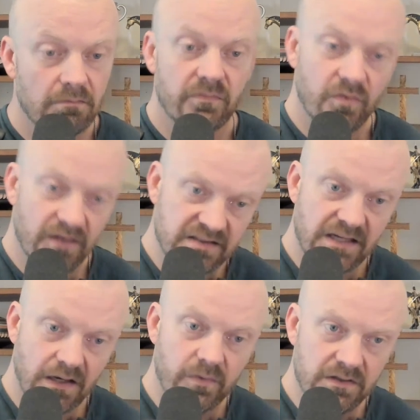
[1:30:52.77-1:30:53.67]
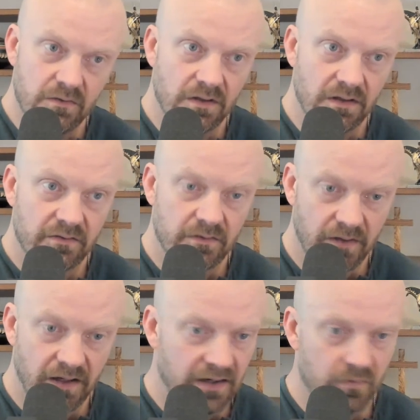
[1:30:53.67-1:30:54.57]
So this is how we do things,
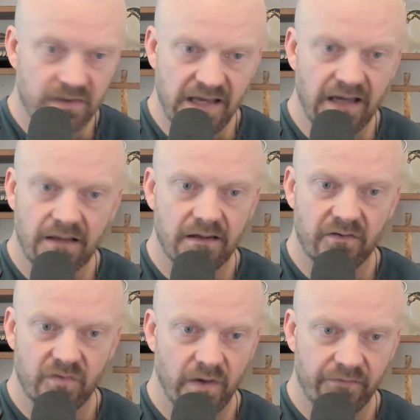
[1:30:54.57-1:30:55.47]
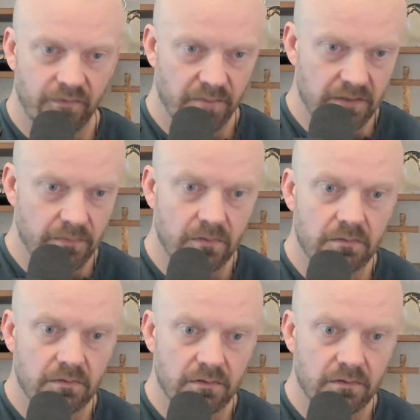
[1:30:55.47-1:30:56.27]
okay? I don't yank things away from people,